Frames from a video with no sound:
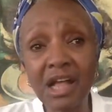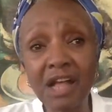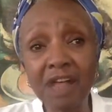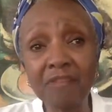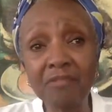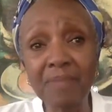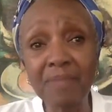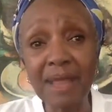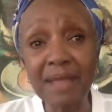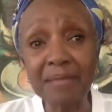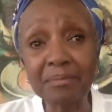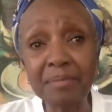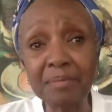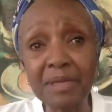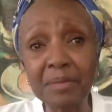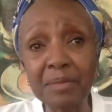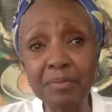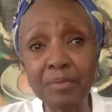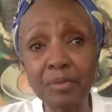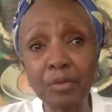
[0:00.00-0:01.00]
of Black
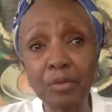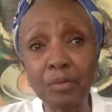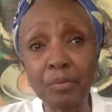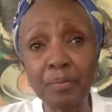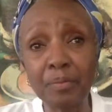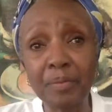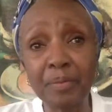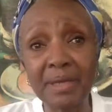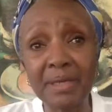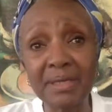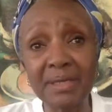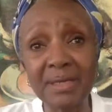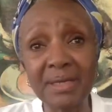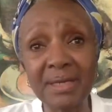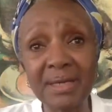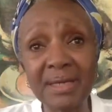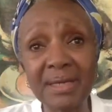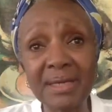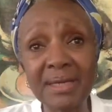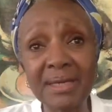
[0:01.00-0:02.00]
people, but
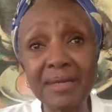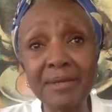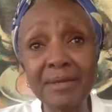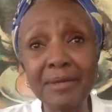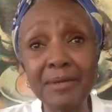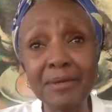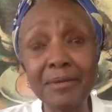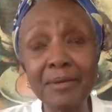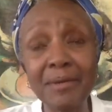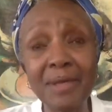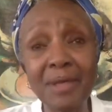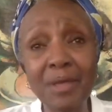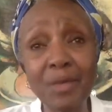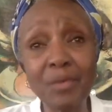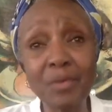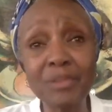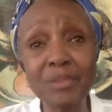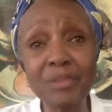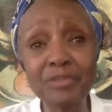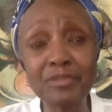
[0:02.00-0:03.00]
he
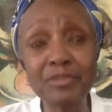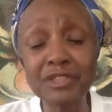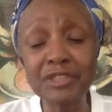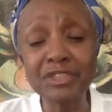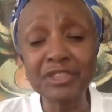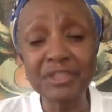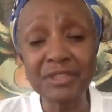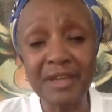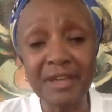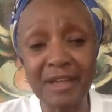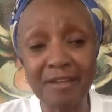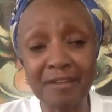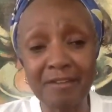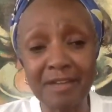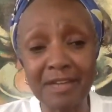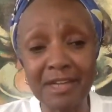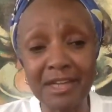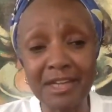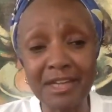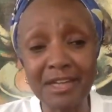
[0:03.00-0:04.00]
was a
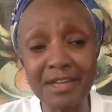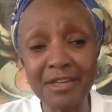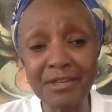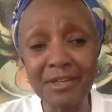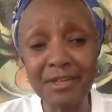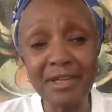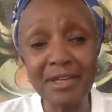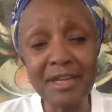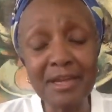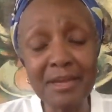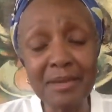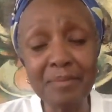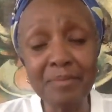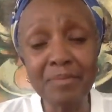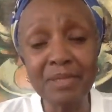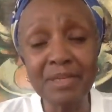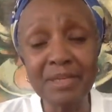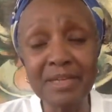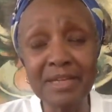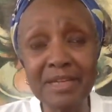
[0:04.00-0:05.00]
visionary. He
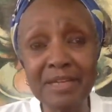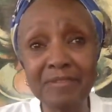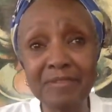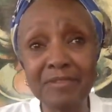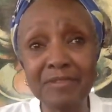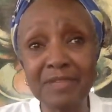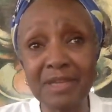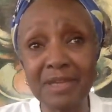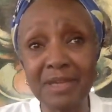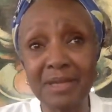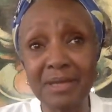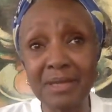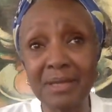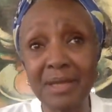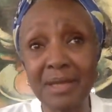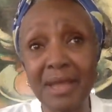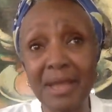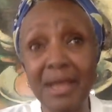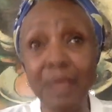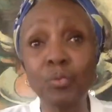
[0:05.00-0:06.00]
believed
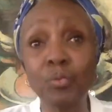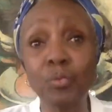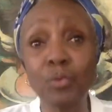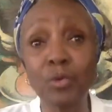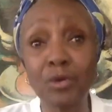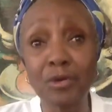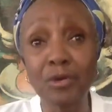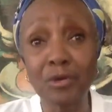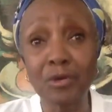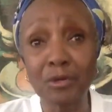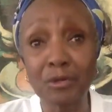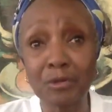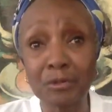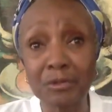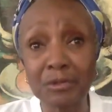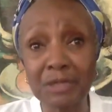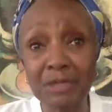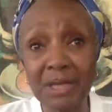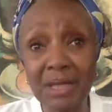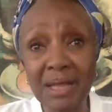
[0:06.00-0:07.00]
in a
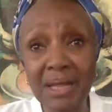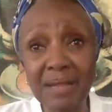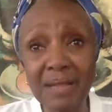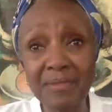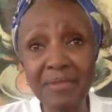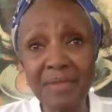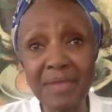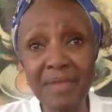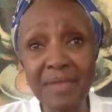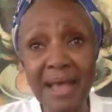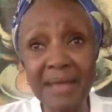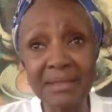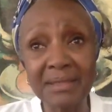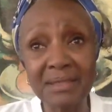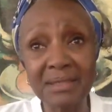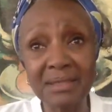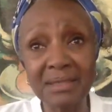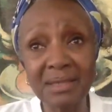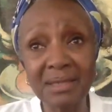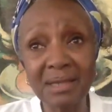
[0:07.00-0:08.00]
world that
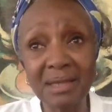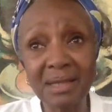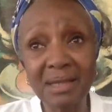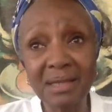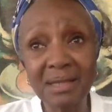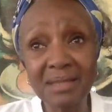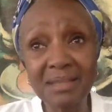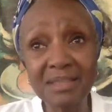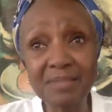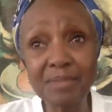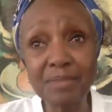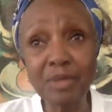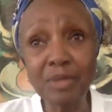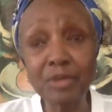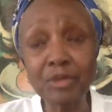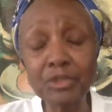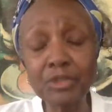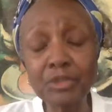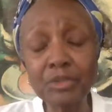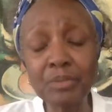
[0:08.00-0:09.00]

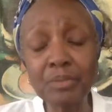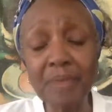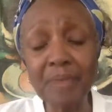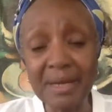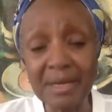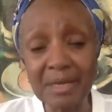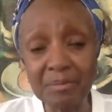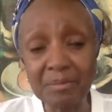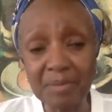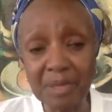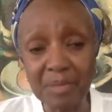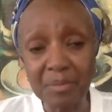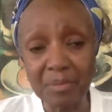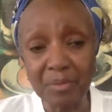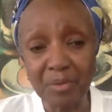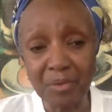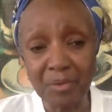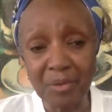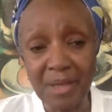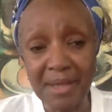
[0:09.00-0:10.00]
spoke to many
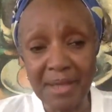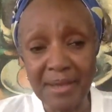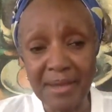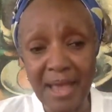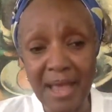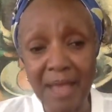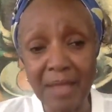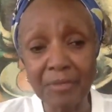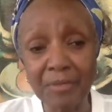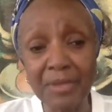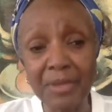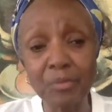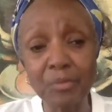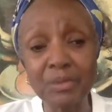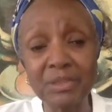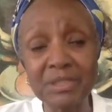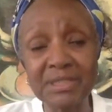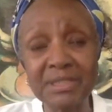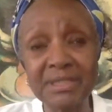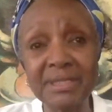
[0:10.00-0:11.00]
people and how they
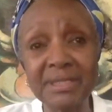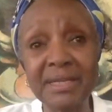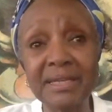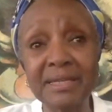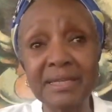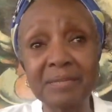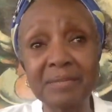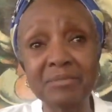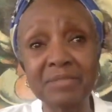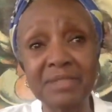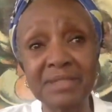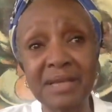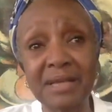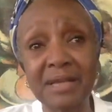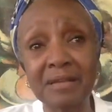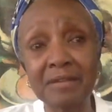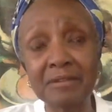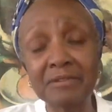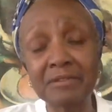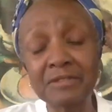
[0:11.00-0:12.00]
would see
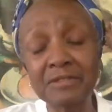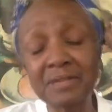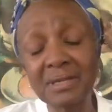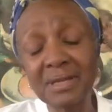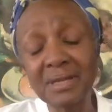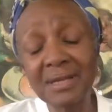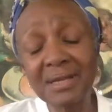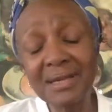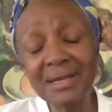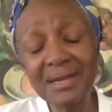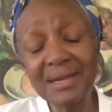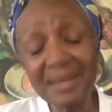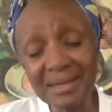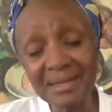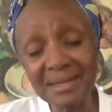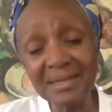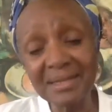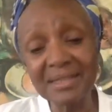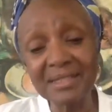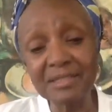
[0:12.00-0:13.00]
themselves
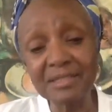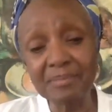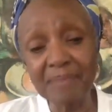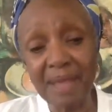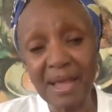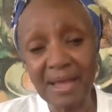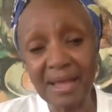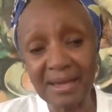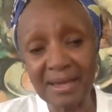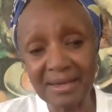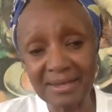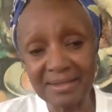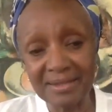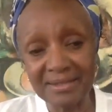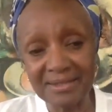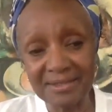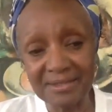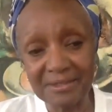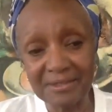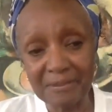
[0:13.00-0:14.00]
in his
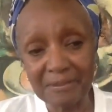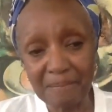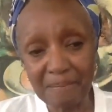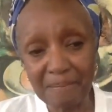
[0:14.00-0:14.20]
ballets.